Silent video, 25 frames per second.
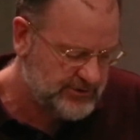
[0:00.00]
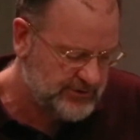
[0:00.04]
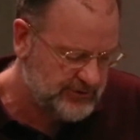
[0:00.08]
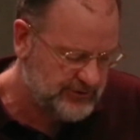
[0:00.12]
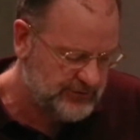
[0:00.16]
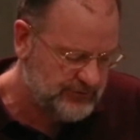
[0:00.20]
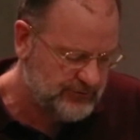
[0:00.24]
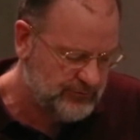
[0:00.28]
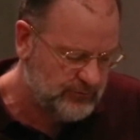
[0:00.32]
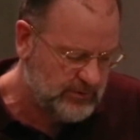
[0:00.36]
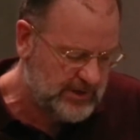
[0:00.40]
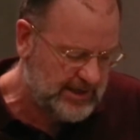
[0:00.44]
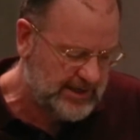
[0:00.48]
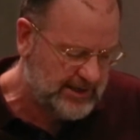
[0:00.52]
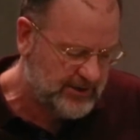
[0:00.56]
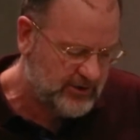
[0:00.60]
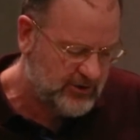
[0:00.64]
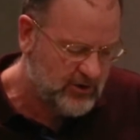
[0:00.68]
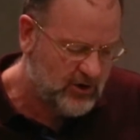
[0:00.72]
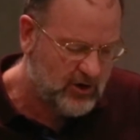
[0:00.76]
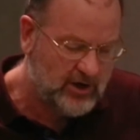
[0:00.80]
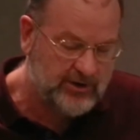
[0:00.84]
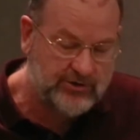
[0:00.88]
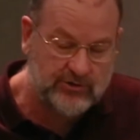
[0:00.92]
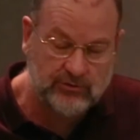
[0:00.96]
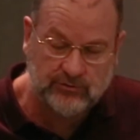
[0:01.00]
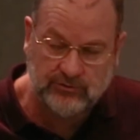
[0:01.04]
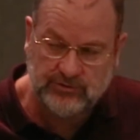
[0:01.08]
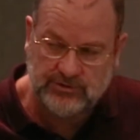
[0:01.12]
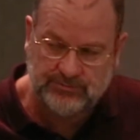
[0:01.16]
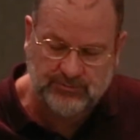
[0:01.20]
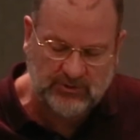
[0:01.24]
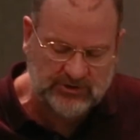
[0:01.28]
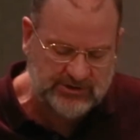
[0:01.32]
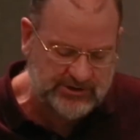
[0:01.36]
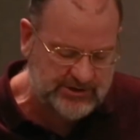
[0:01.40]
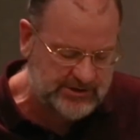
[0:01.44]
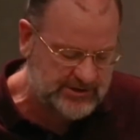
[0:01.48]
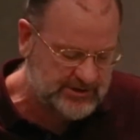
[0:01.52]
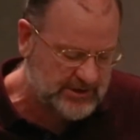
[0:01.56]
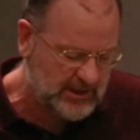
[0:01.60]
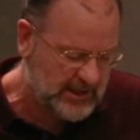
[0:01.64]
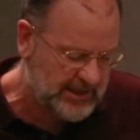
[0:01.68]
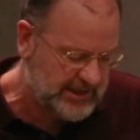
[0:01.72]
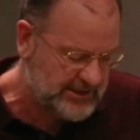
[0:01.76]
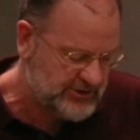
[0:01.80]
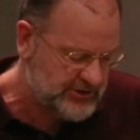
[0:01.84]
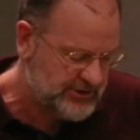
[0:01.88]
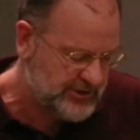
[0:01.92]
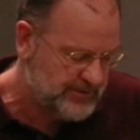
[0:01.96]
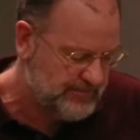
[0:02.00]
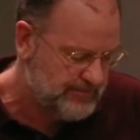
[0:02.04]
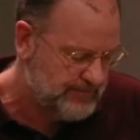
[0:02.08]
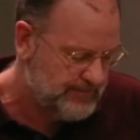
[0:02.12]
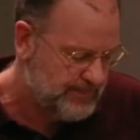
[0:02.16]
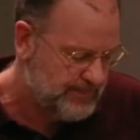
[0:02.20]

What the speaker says: to guide your species selection.